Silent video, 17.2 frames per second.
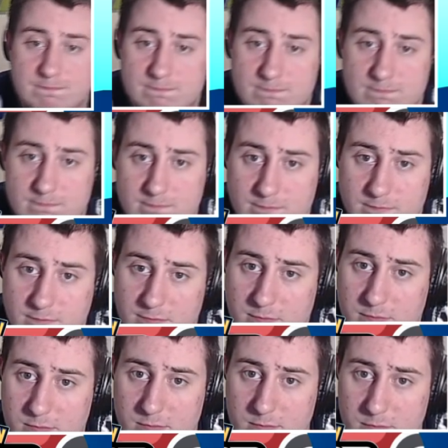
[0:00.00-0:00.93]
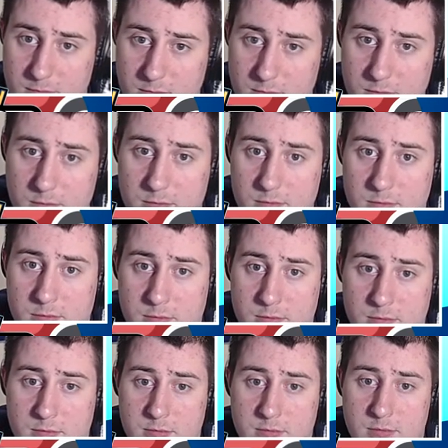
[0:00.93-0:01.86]

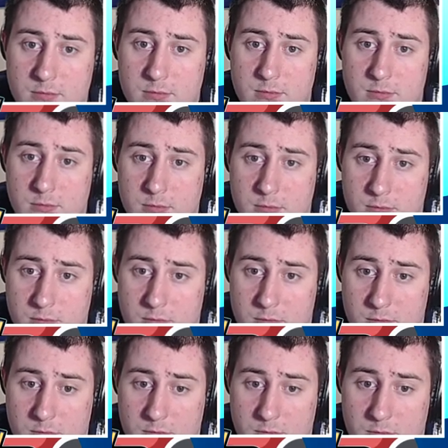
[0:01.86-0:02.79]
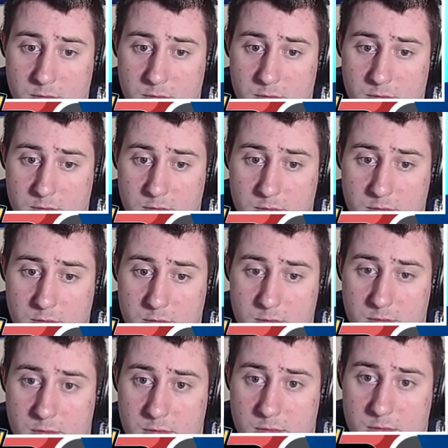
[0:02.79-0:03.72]

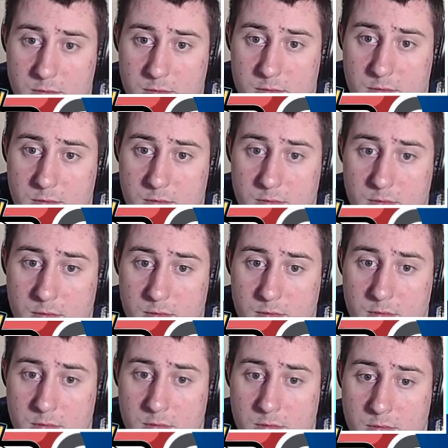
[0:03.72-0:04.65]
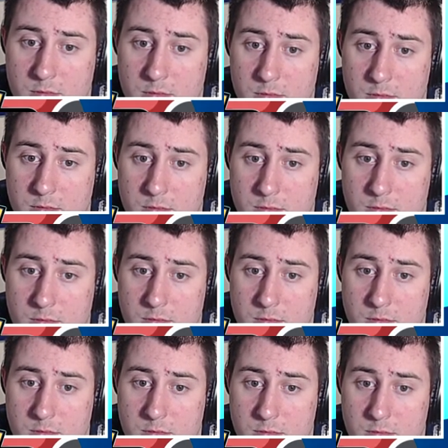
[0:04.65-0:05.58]

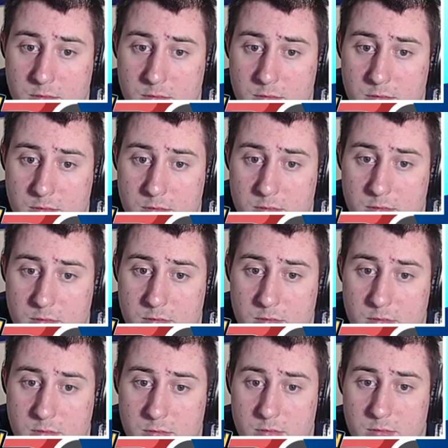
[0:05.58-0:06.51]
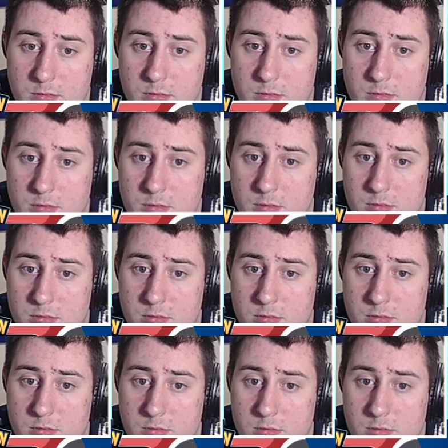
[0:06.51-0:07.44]

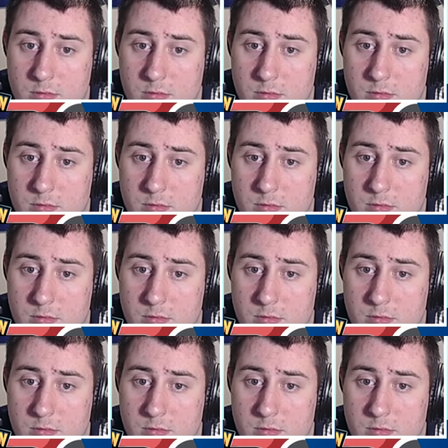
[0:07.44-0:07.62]
Nobody speaks.